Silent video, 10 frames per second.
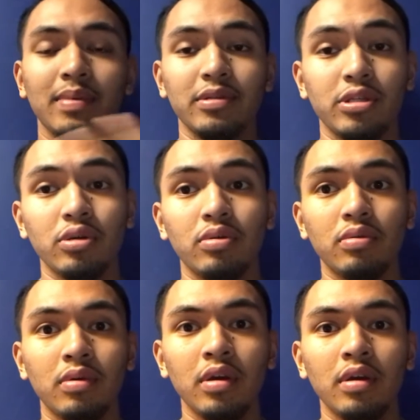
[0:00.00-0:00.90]
number
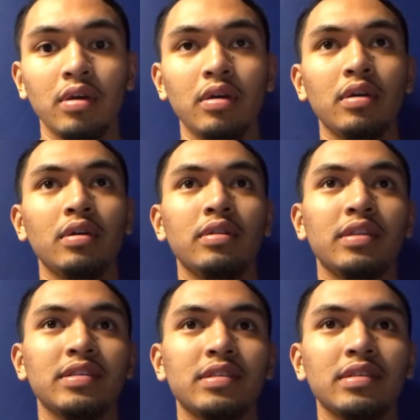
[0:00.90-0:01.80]
2,
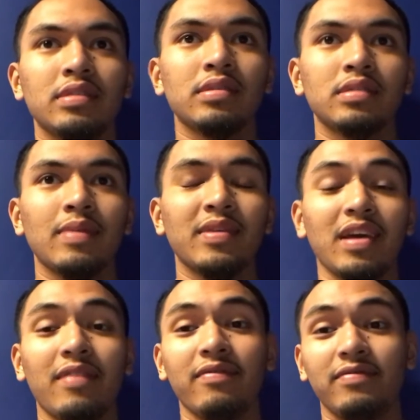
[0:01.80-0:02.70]
this is
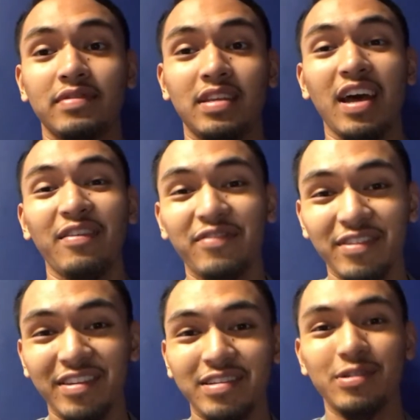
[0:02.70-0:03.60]
something I've
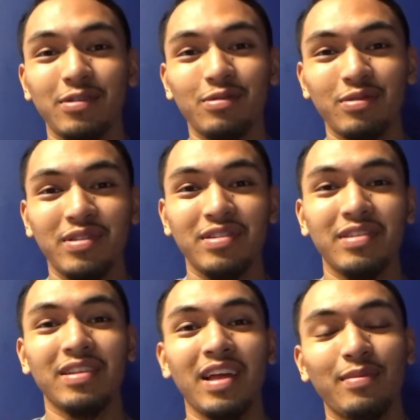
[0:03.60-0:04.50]
definitely struggled with
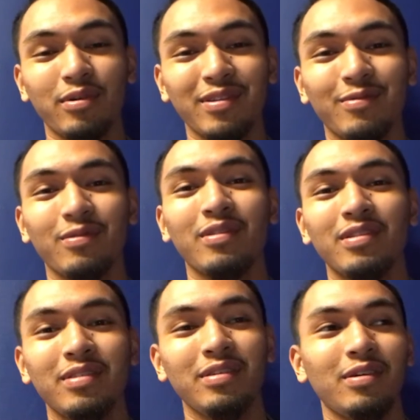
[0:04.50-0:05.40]
a lot more than
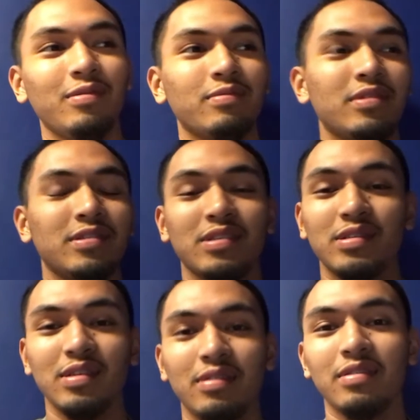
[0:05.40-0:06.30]

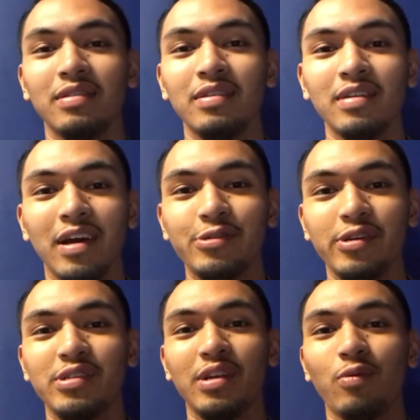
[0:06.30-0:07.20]
consistent
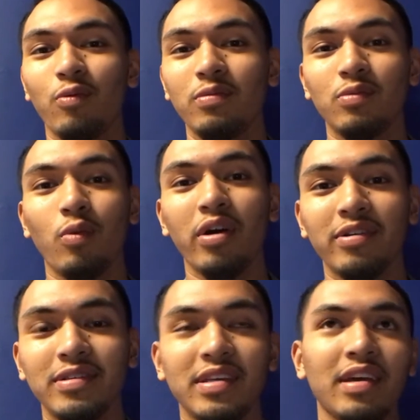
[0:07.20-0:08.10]
hydration and
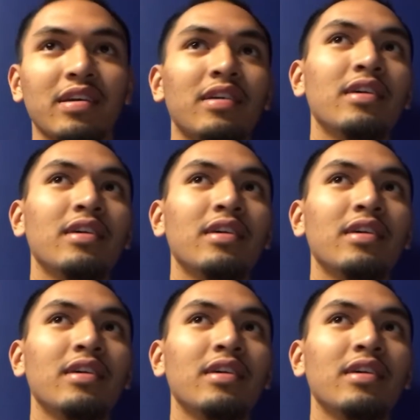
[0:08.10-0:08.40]
water intake,